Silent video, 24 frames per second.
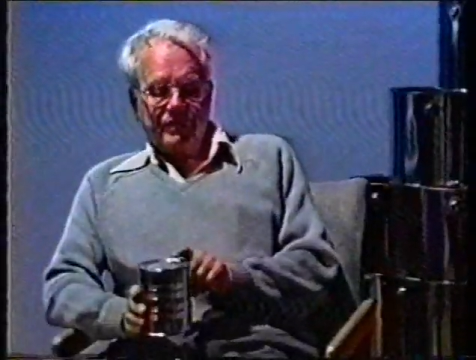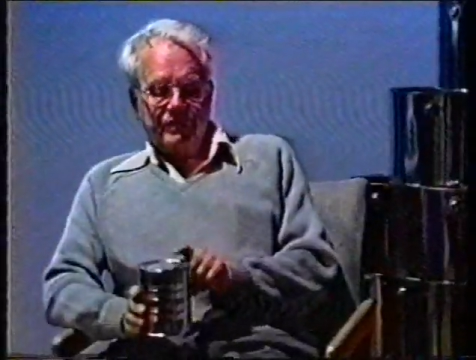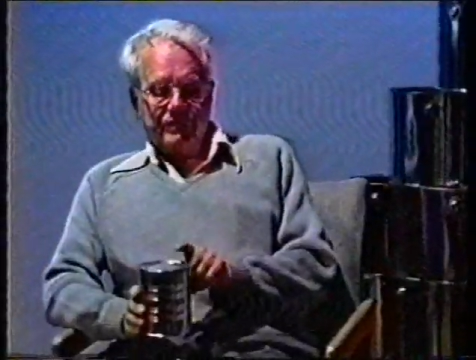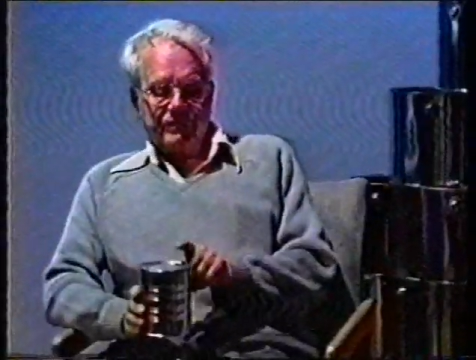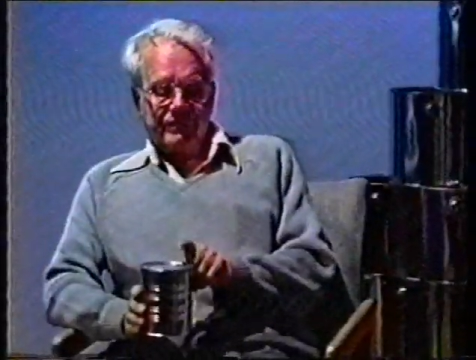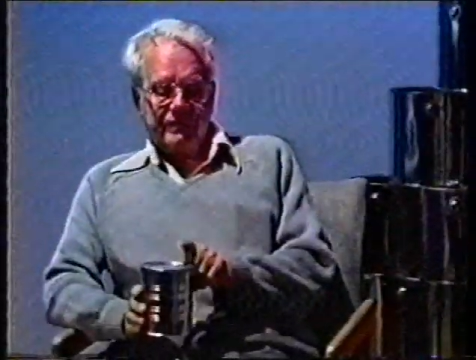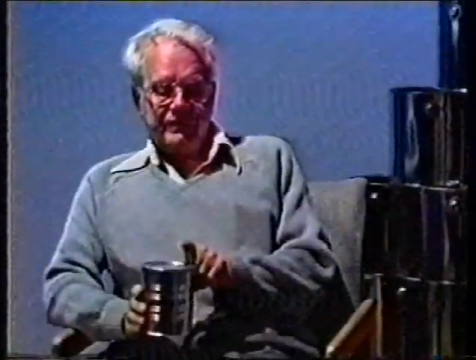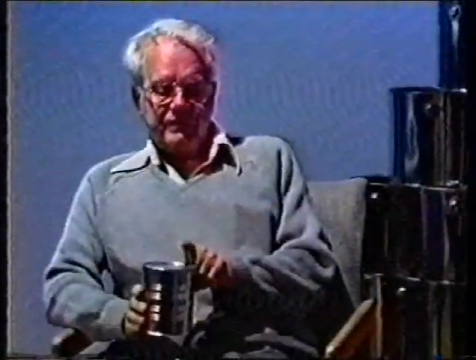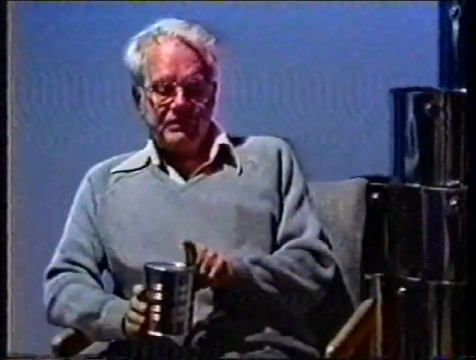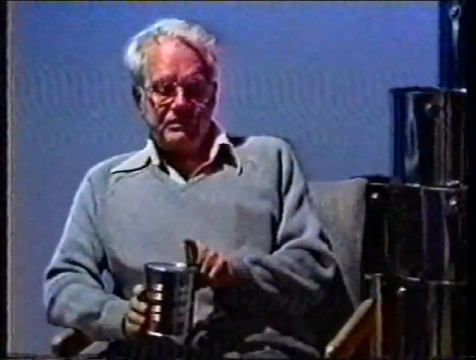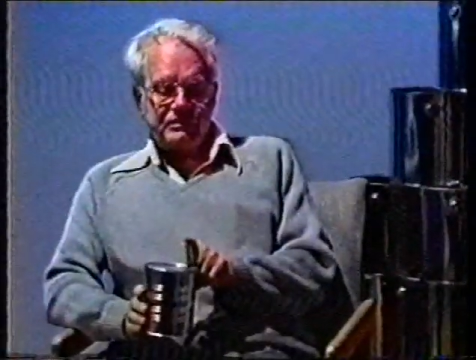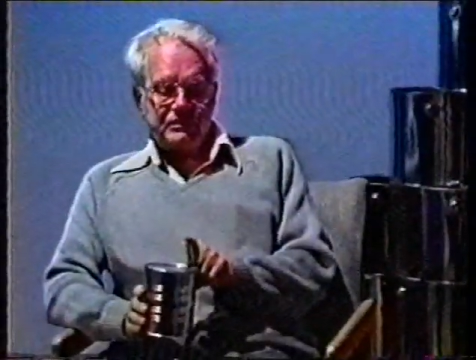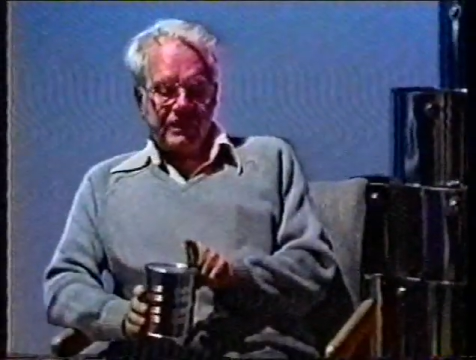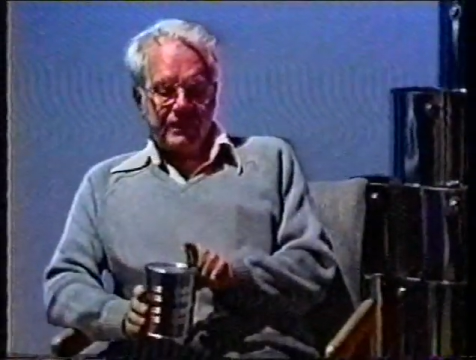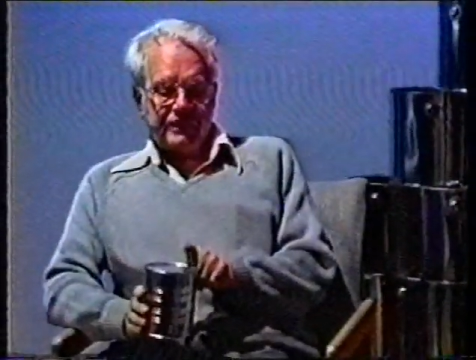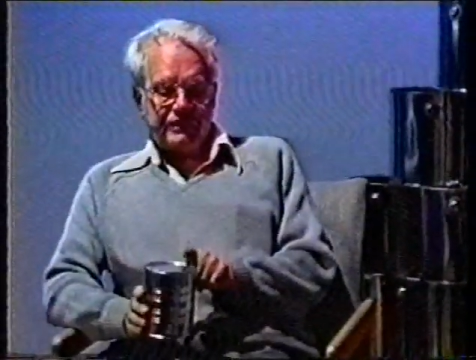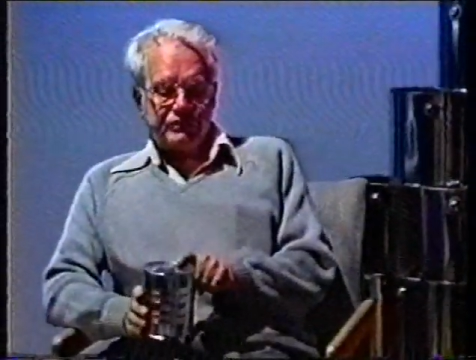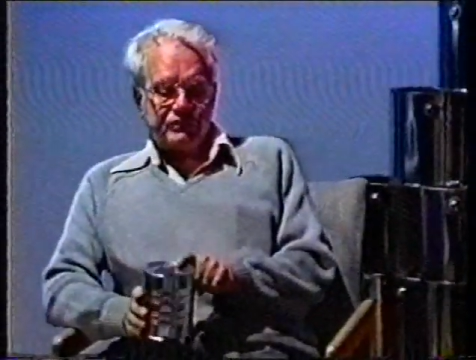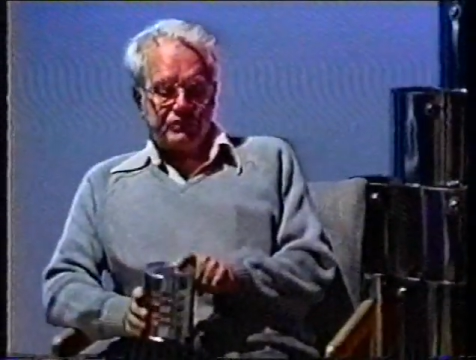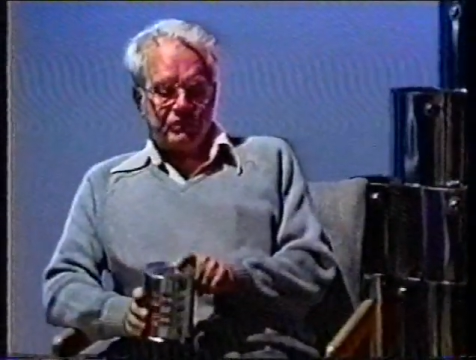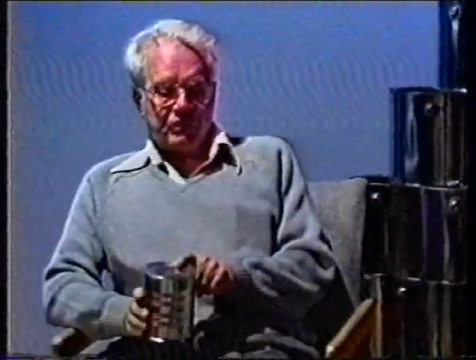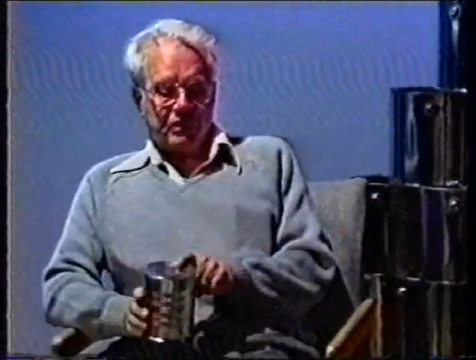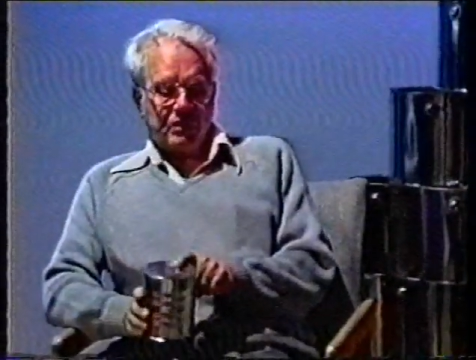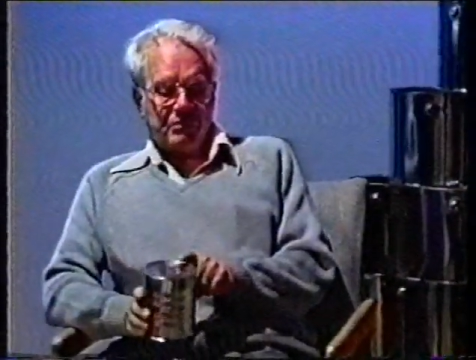These ends
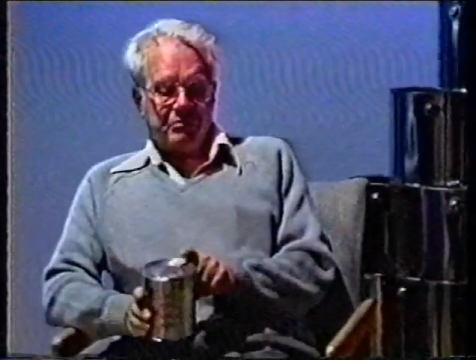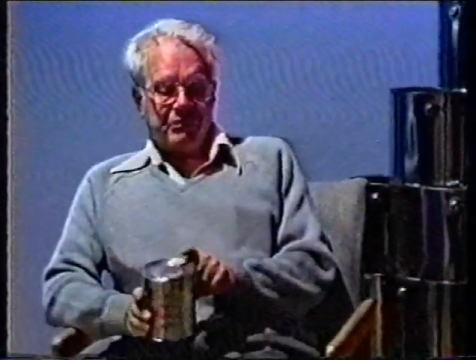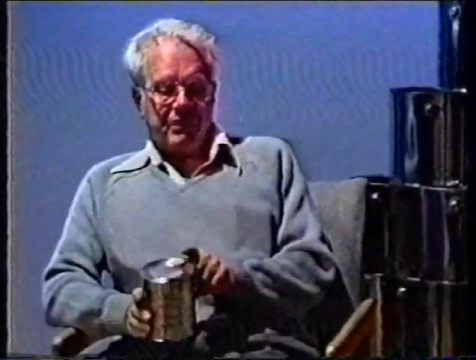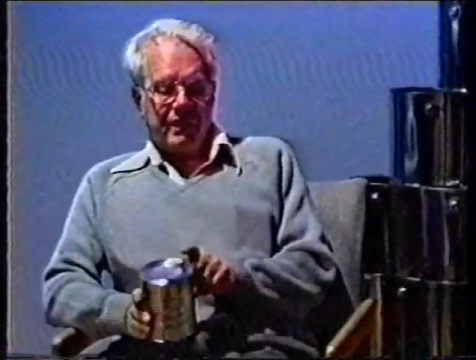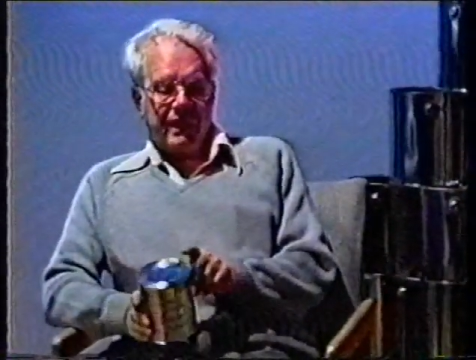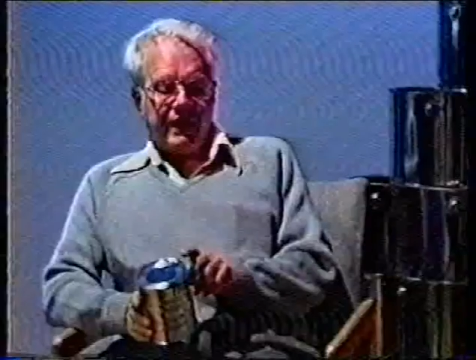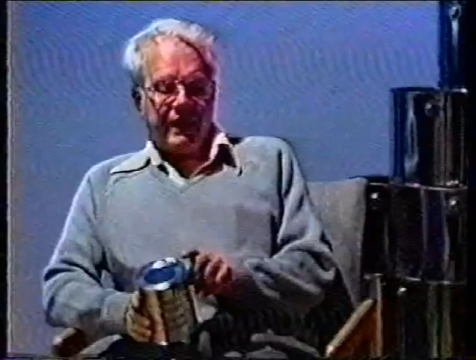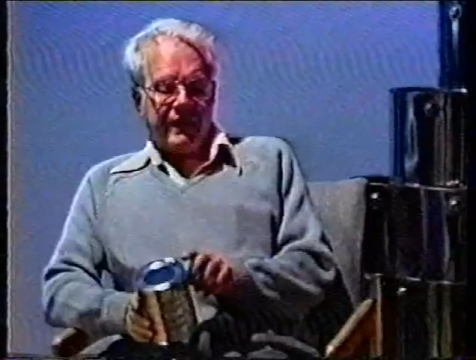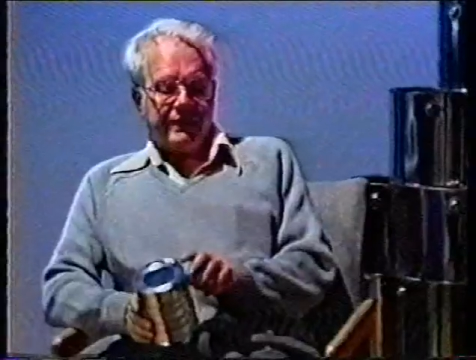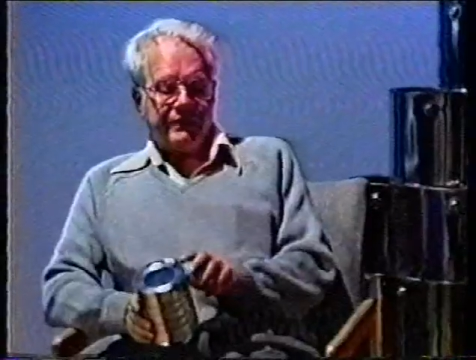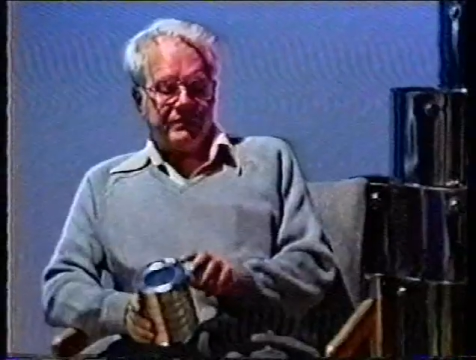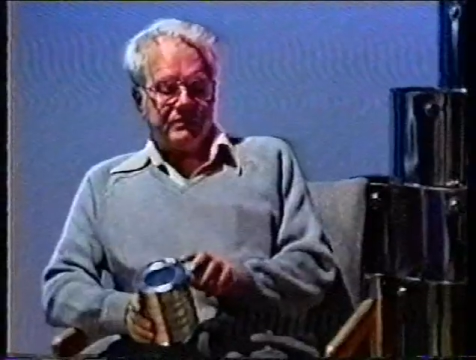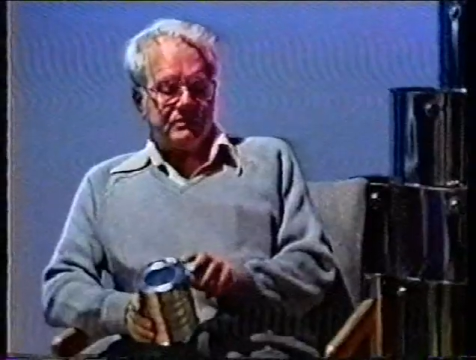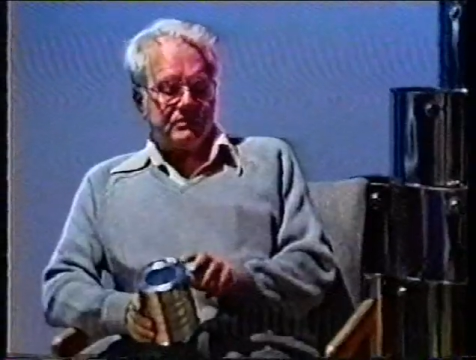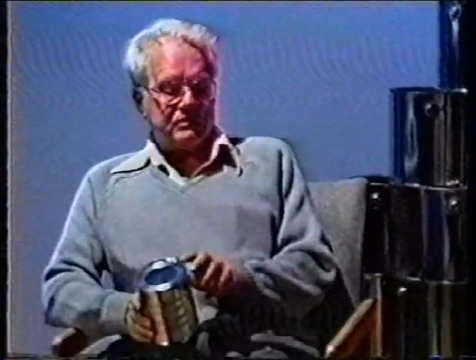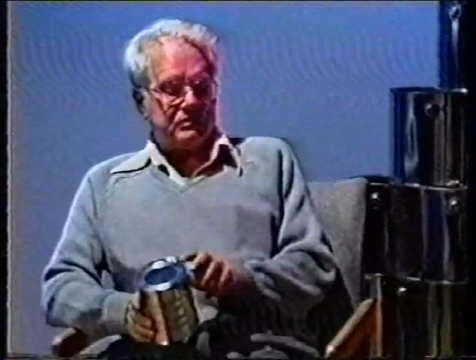were applied